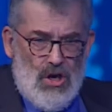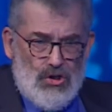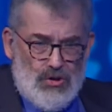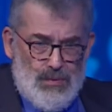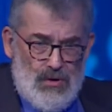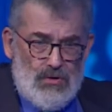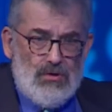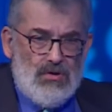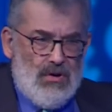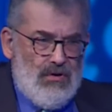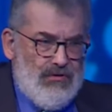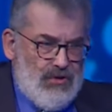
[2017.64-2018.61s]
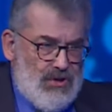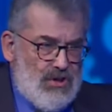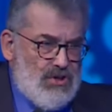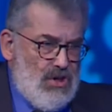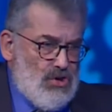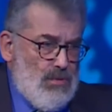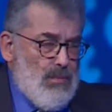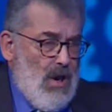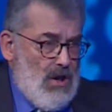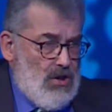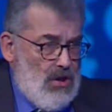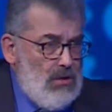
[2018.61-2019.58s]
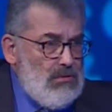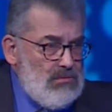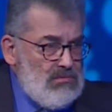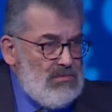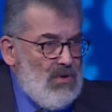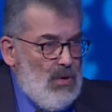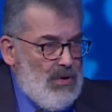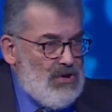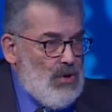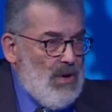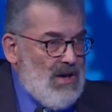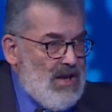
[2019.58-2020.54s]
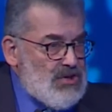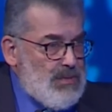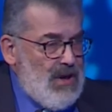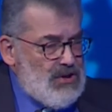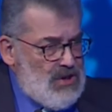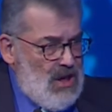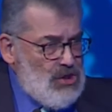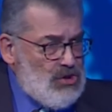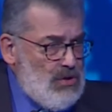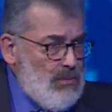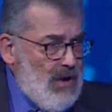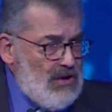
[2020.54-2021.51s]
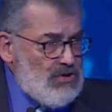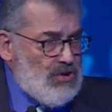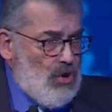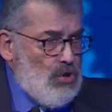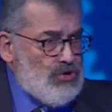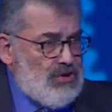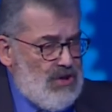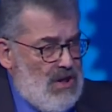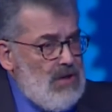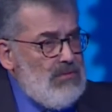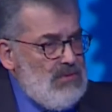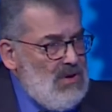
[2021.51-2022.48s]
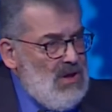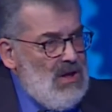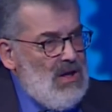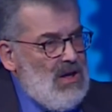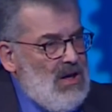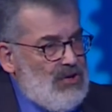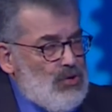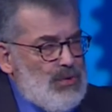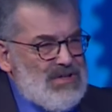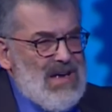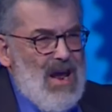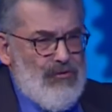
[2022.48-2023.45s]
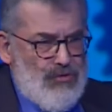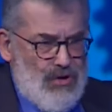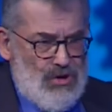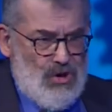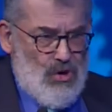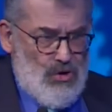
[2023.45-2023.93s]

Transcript: judgment for decision making, we do an expectation-based costing. It's always an average